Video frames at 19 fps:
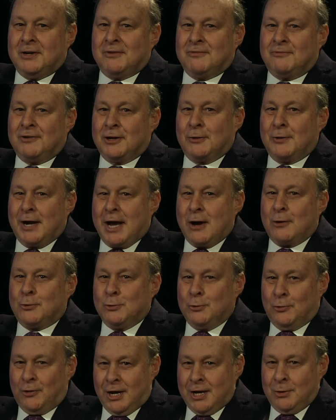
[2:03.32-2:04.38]
figuring out
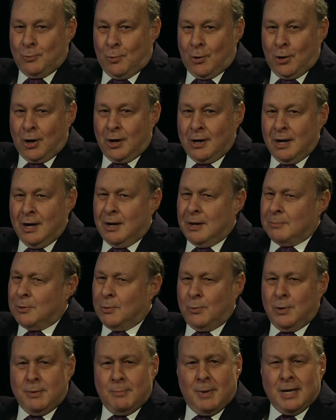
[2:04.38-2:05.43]
who they were, but
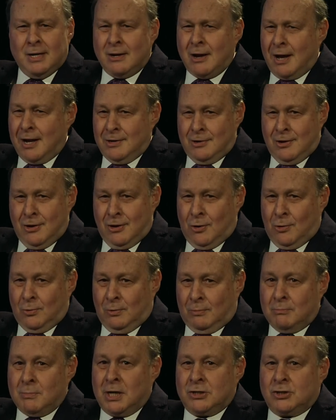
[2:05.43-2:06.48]
we may not know
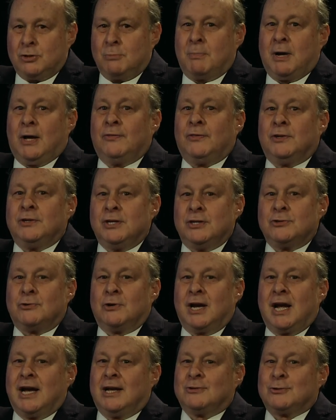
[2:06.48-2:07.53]
much about the
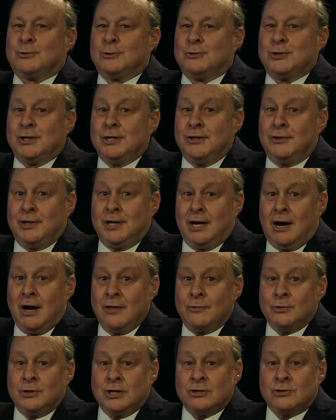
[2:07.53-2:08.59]
district councilors in the
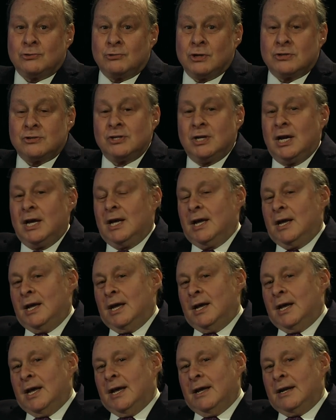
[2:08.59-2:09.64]
other districts.
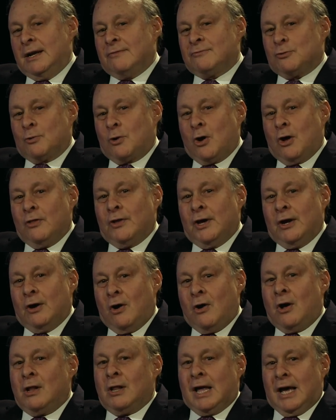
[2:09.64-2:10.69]
And after all, they
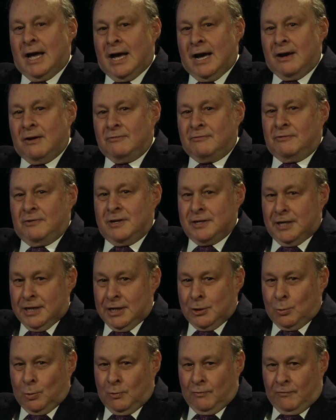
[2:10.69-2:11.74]
all have an
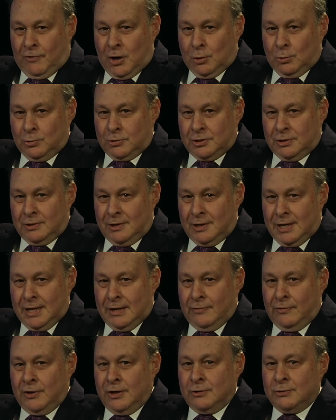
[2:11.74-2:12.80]
equal vote,
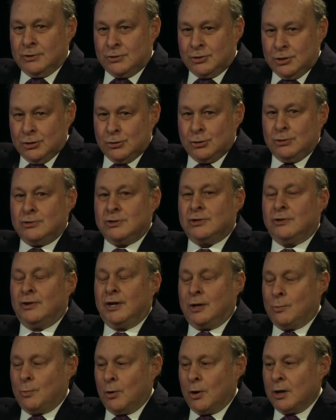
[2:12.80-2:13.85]
and their decisions and
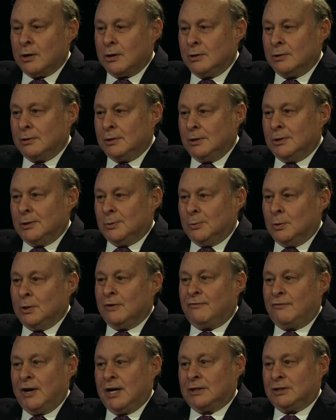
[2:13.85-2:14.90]
their work will
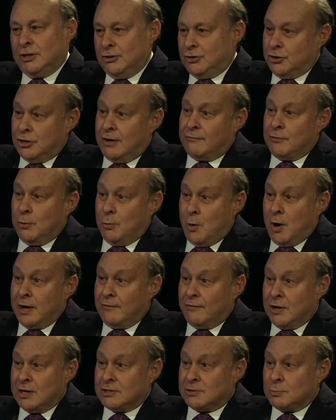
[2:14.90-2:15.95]
affect each and every one
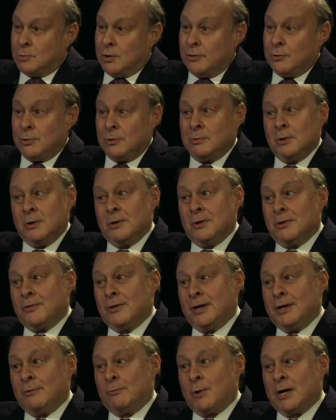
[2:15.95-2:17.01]
of us, whether
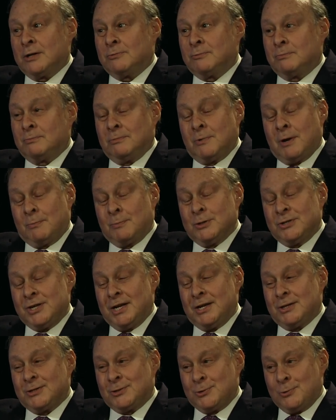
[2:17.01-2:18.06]
they
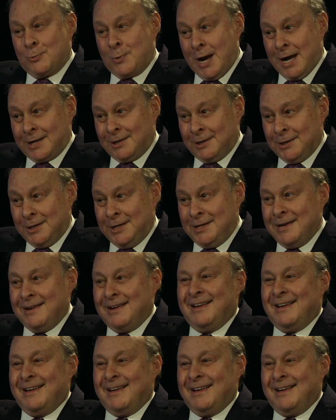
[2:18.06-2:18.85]
represent us directly